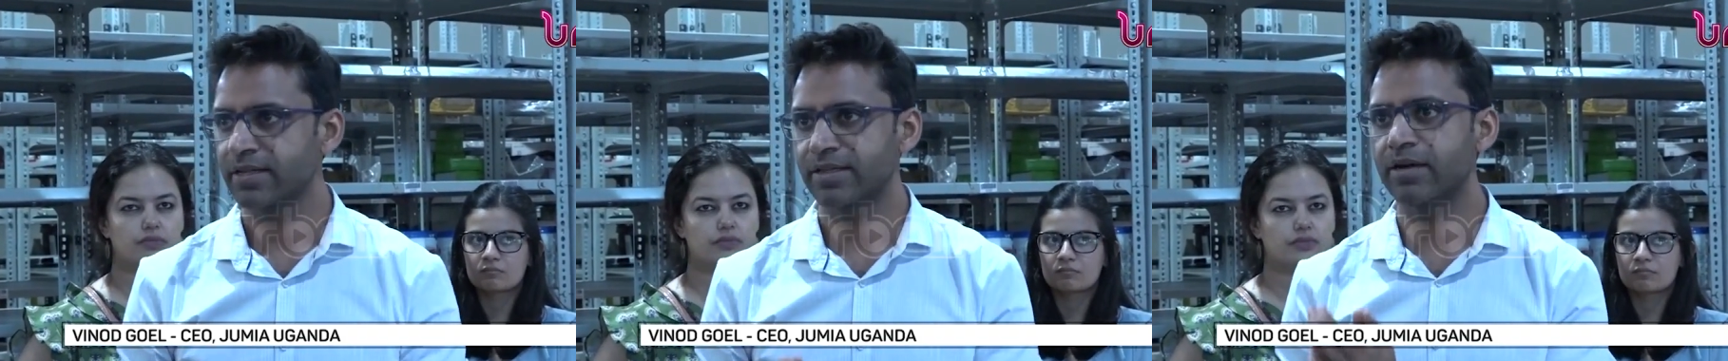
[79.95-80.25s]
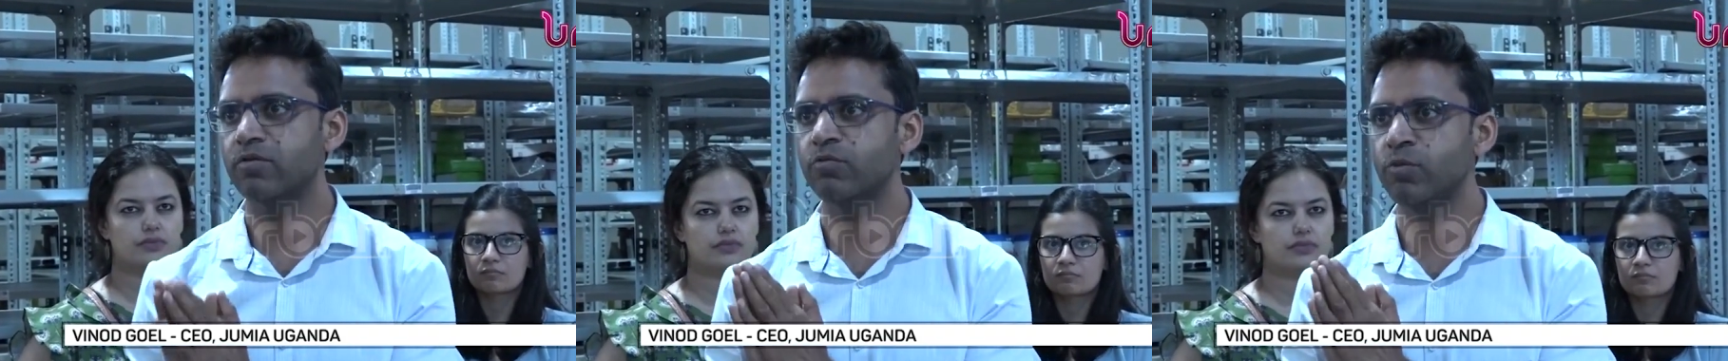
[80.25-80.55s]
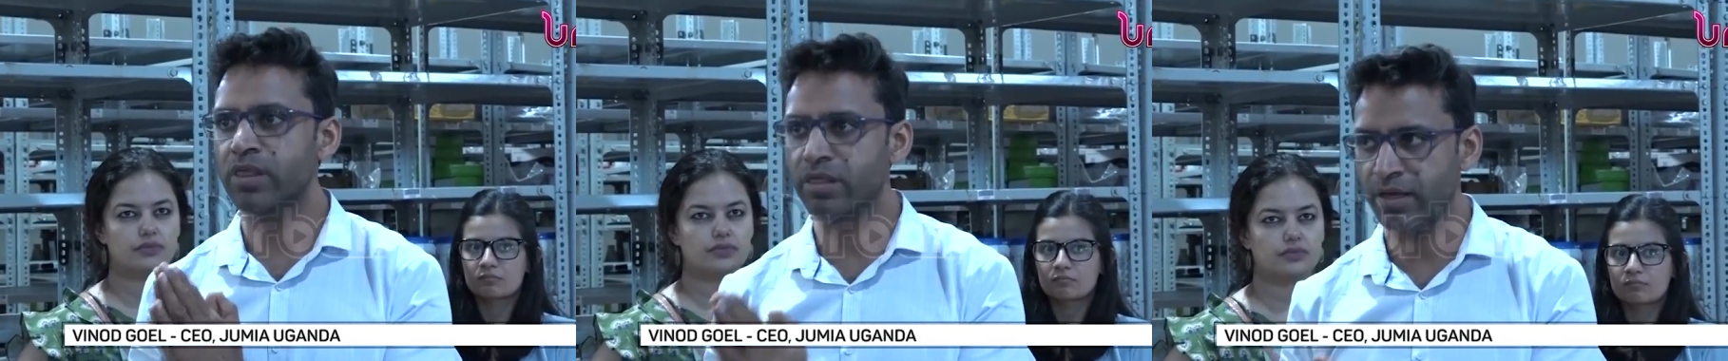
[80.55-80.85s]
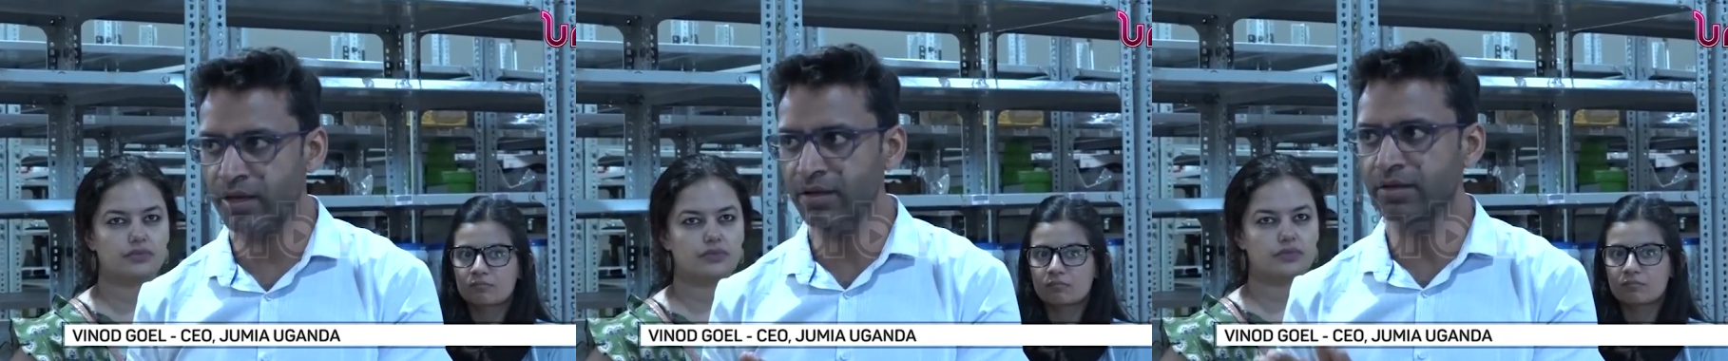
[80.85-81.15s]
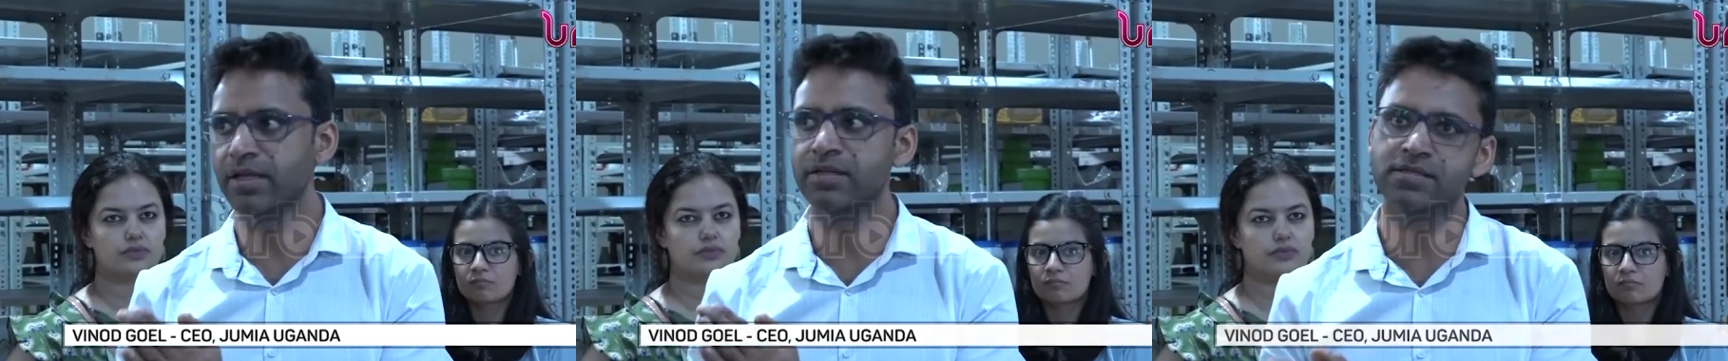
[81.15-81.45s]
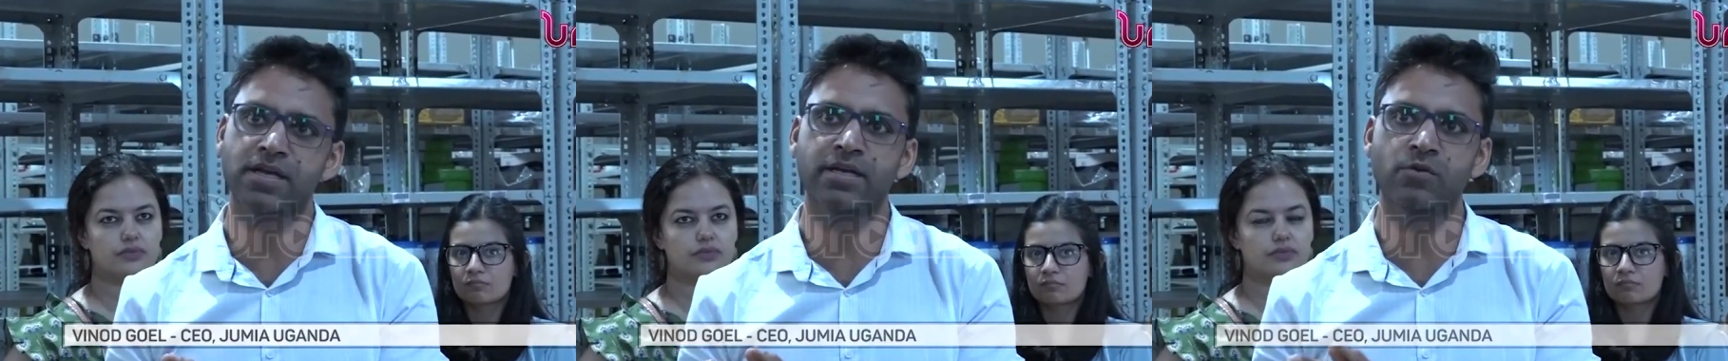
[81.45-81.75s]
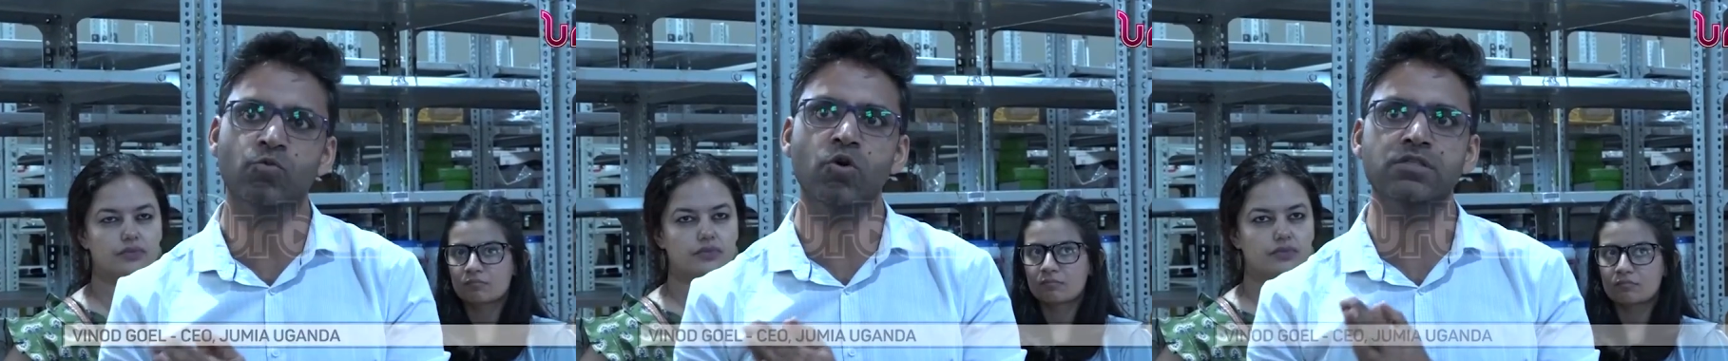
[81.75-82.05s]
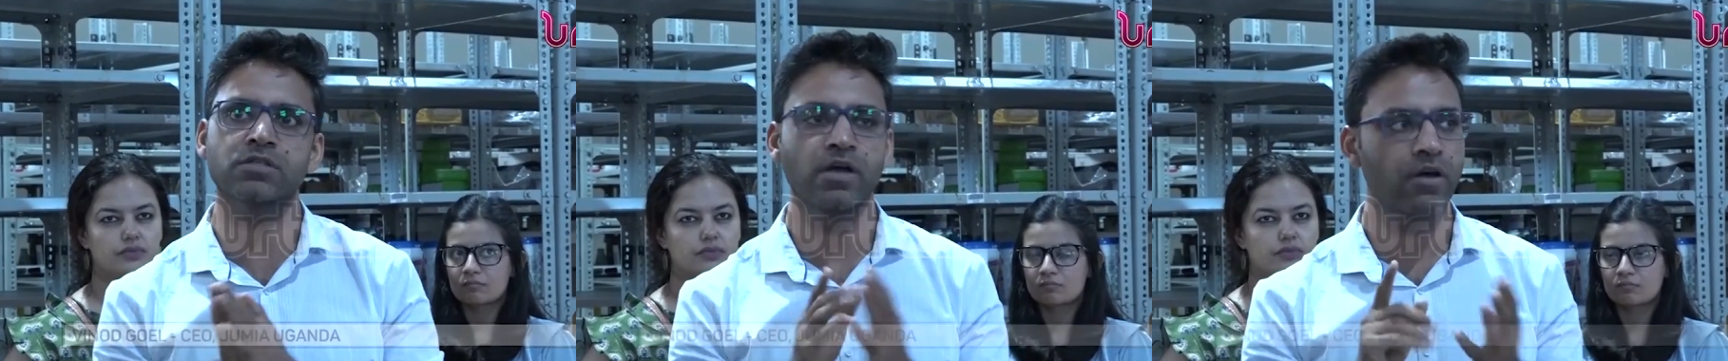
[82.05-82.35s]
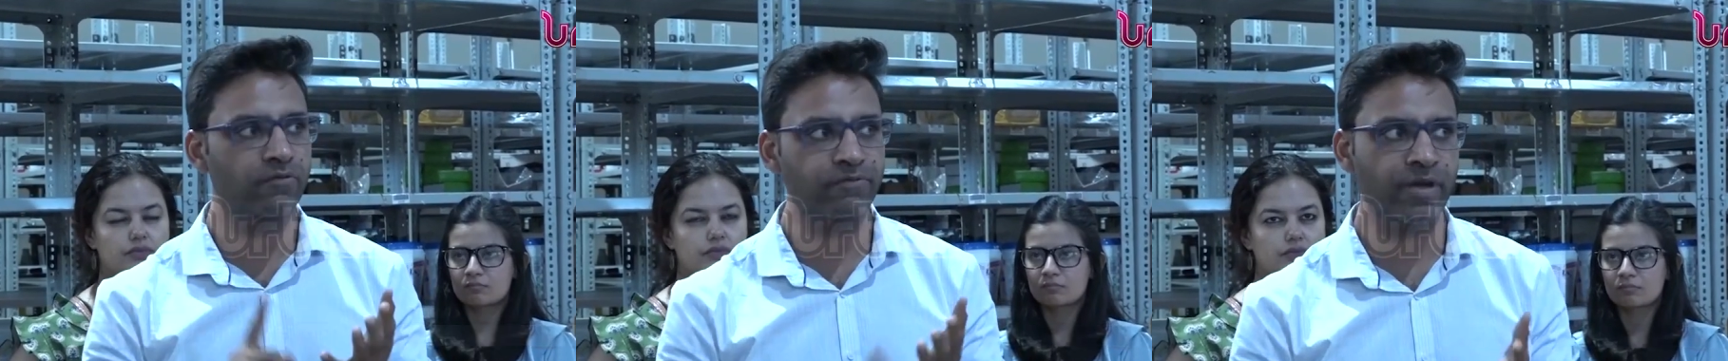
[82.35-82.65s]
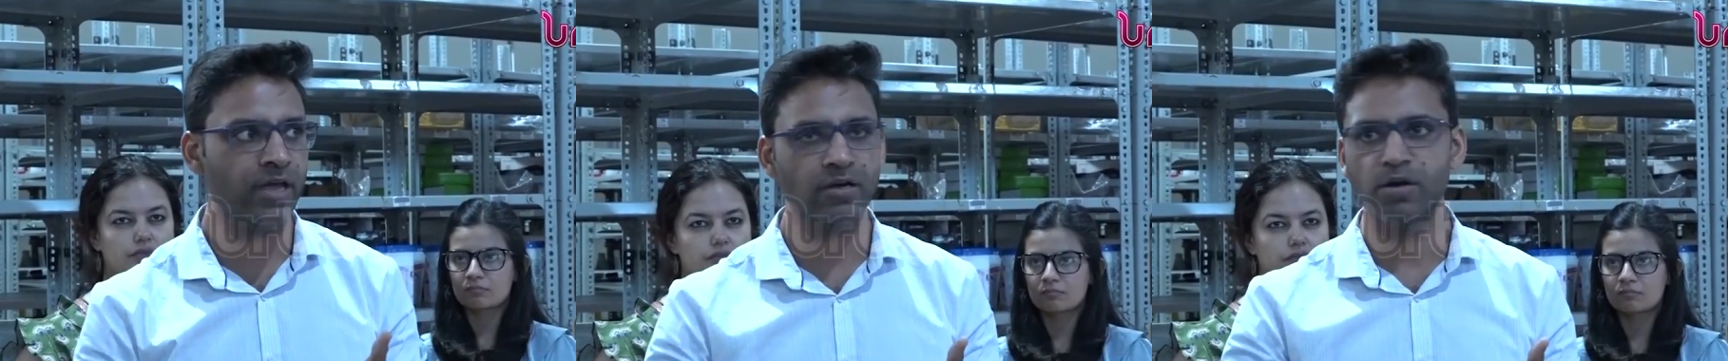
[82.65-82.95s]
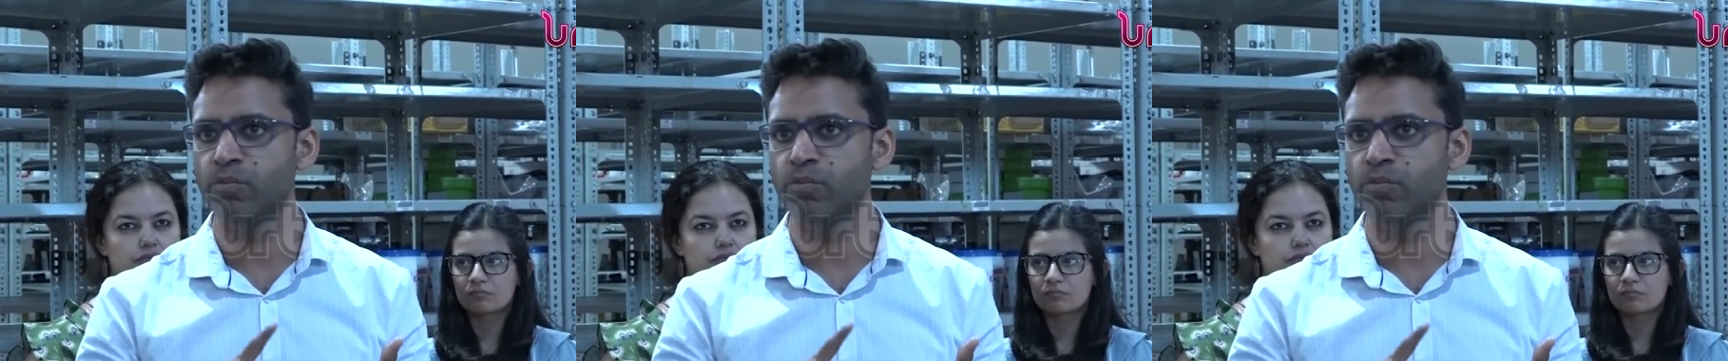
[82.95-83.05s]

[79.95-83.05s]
Speaker 1: that we think that this item was fake,